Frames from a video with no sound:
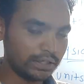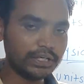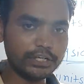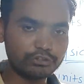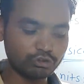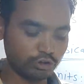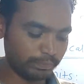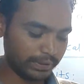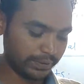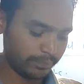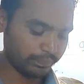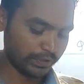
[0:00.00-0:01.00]
It should
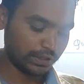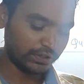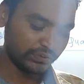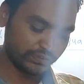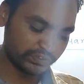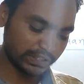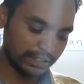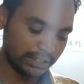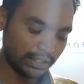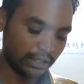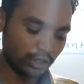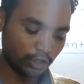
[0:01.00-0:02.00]
be
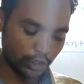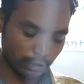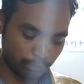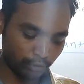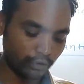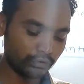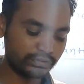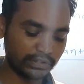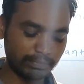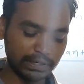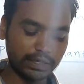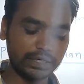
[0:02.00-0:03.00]
easily
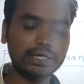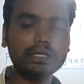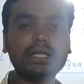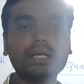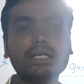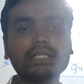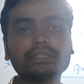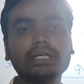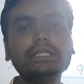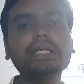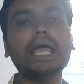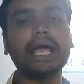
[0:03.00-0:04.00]
reproducible,
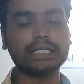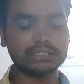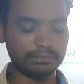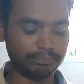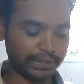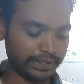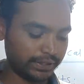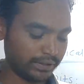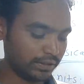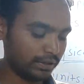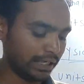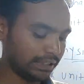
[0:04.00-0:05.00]
internationally accepted,
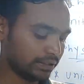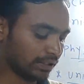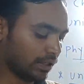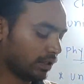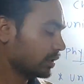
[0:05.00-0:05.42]
right?